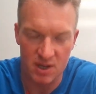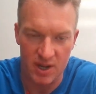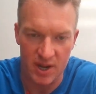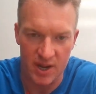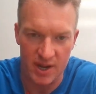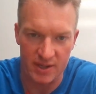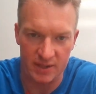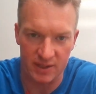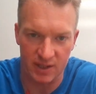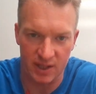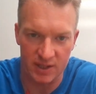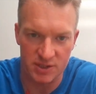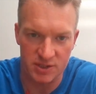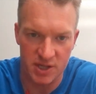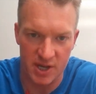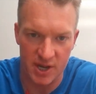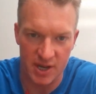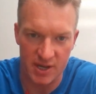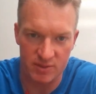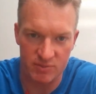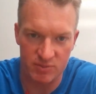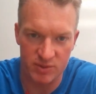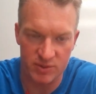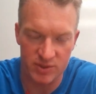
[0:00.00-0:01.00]
and
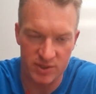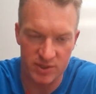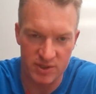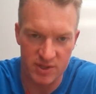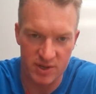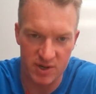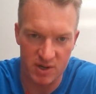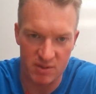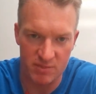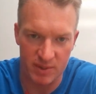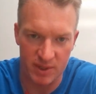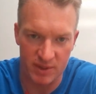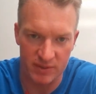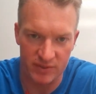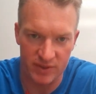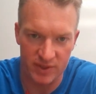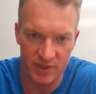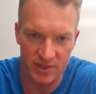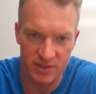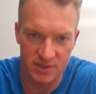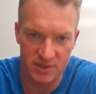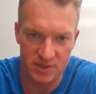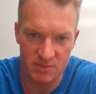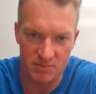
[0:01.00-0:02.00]
chatted with you there about this.